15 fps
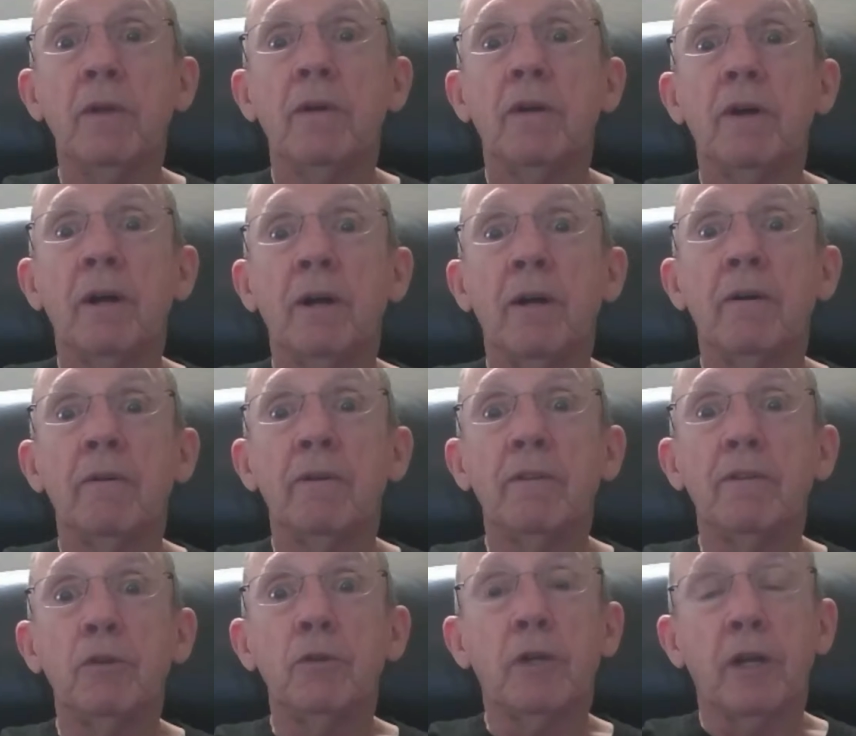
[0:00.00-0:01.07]
them.
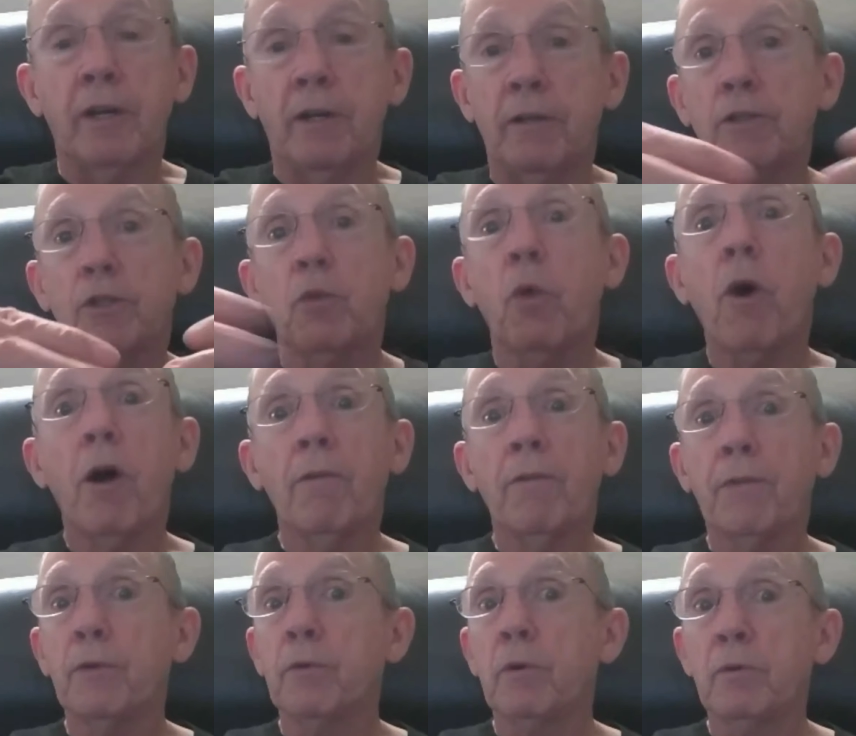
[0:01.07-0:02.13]
You cut a swath
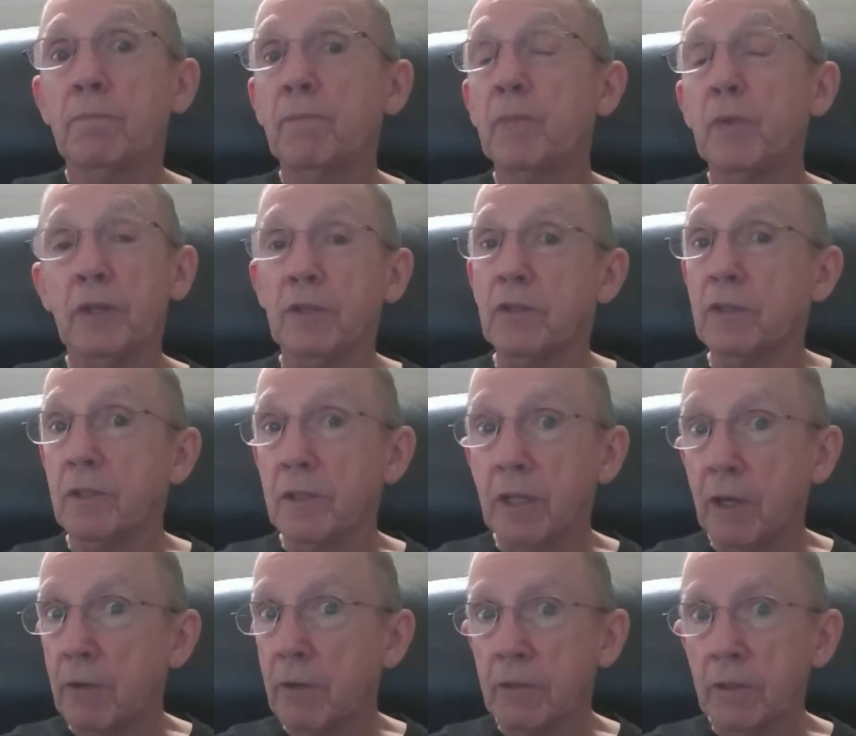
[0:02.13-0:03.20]
through them. It
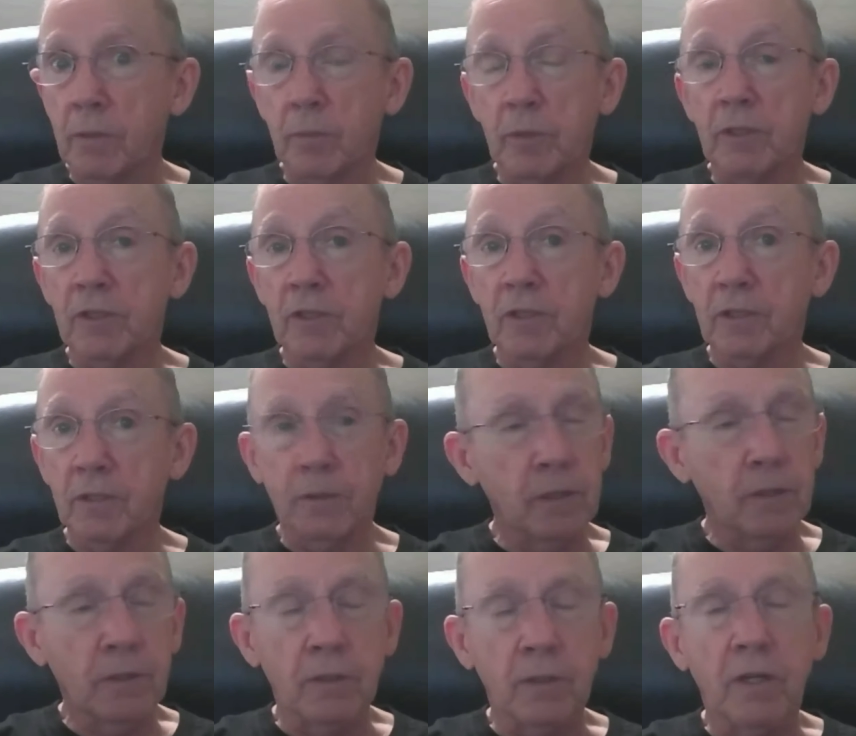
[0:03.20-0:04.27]
scares them. It's
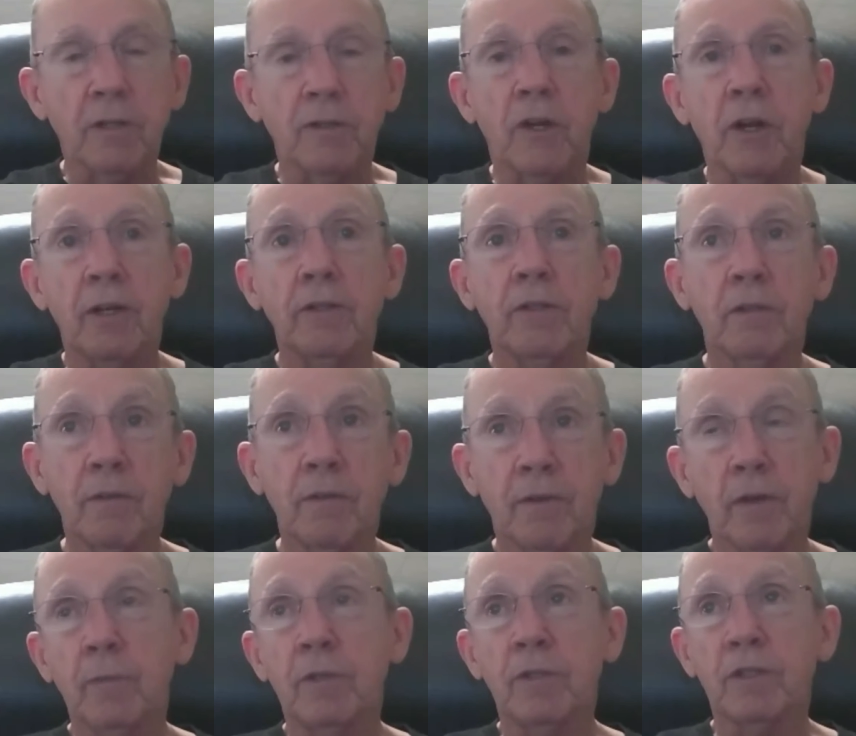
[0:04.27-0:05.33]
just a concussion
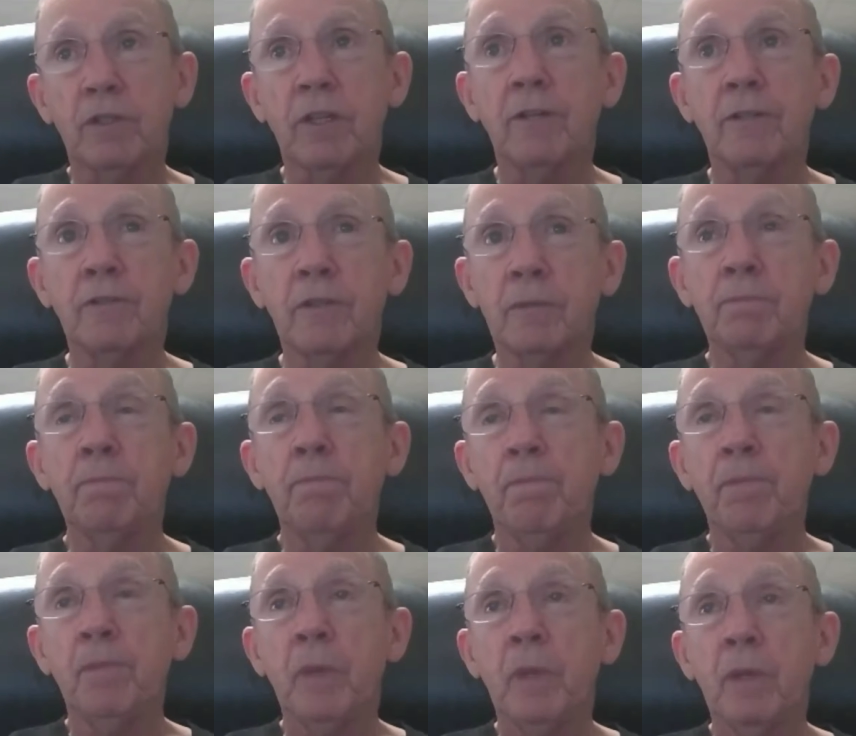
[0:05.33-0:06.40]
from it stuns them,
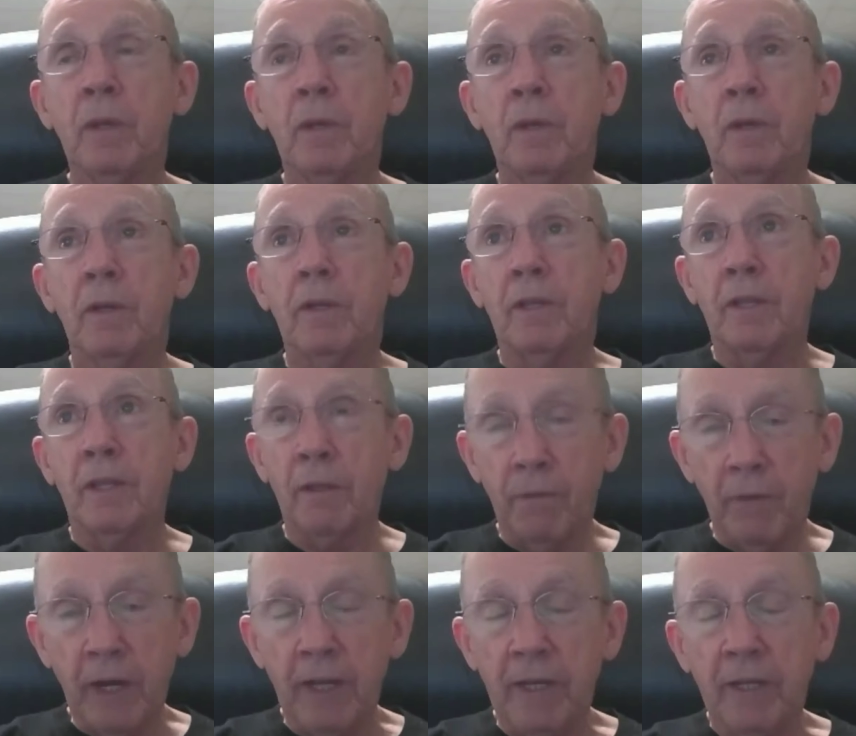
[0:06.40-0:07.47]
and they
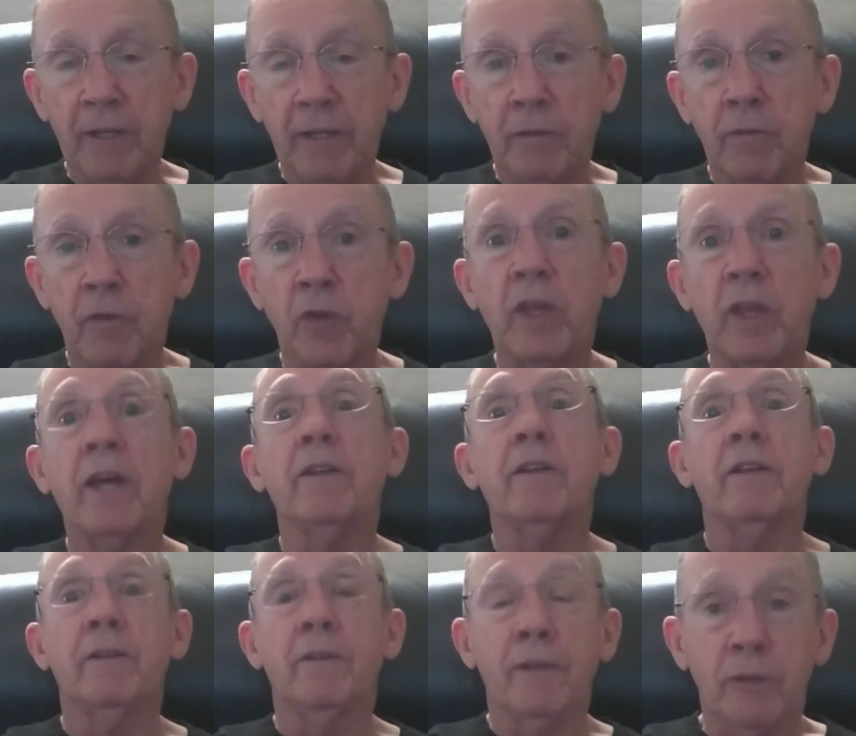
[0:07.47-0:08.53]
finally get over that,
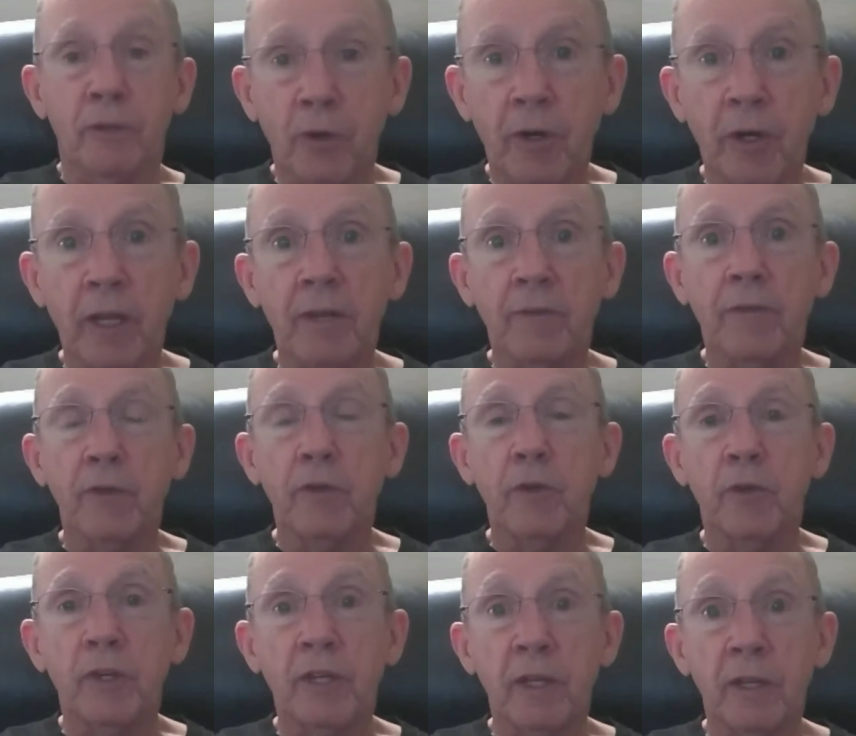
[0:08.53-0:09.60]
and they start after you
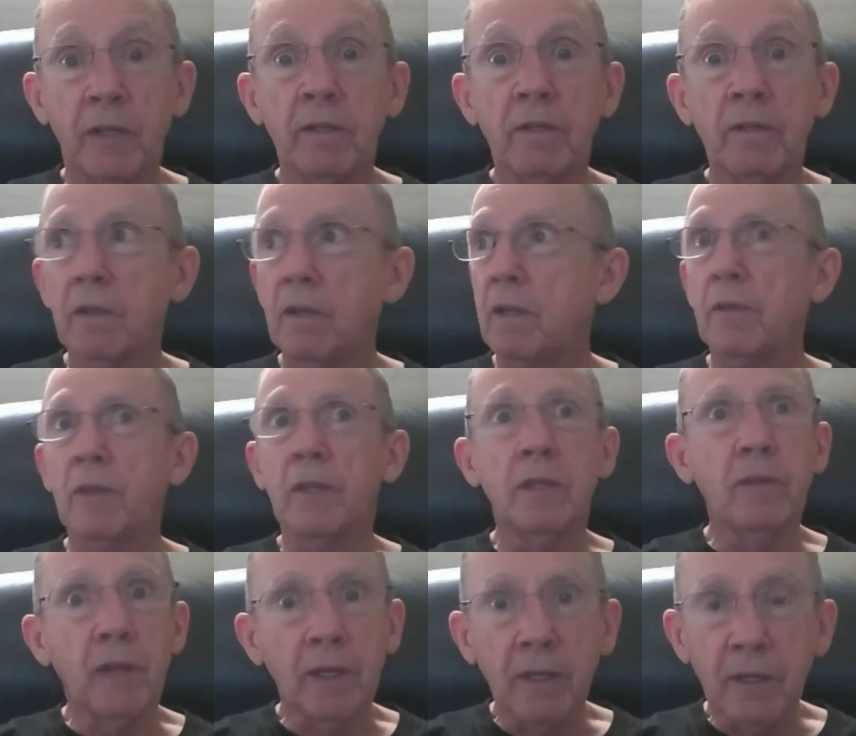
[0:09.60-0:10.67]
again, and then
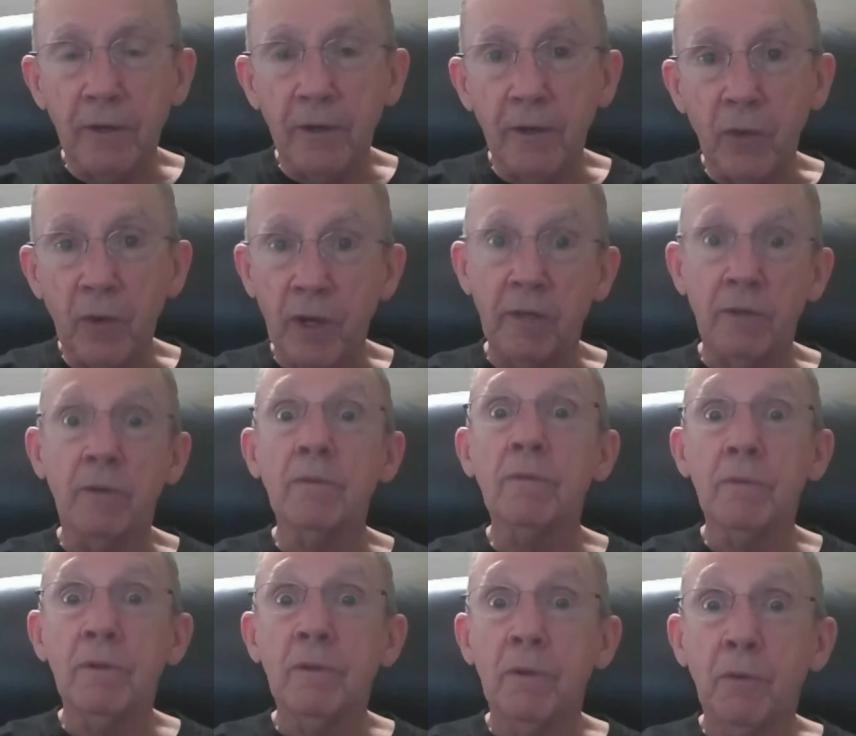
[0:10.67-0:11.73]
they hit another
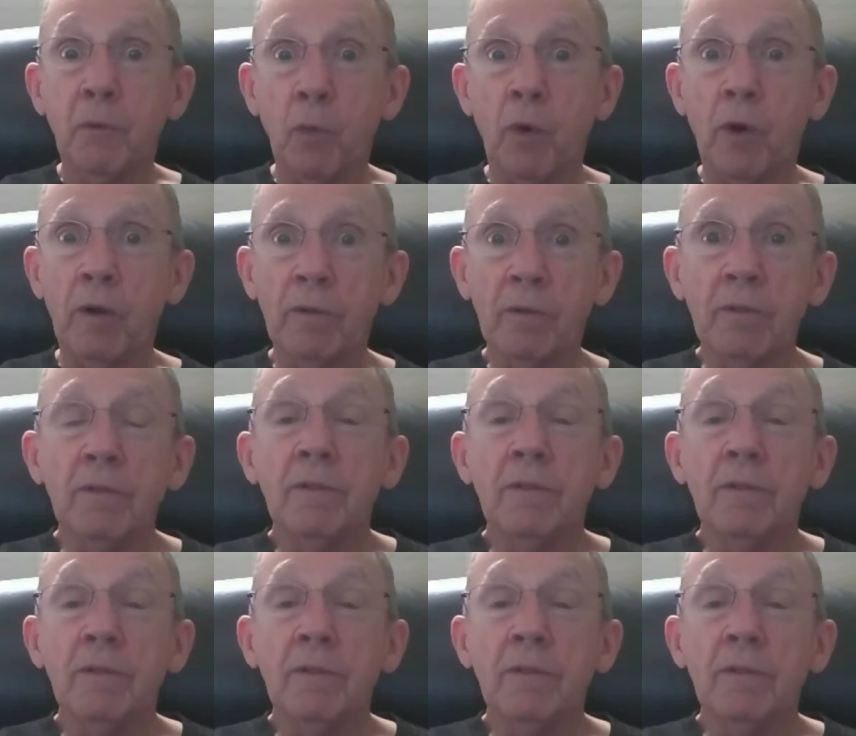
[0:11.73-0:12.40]
row.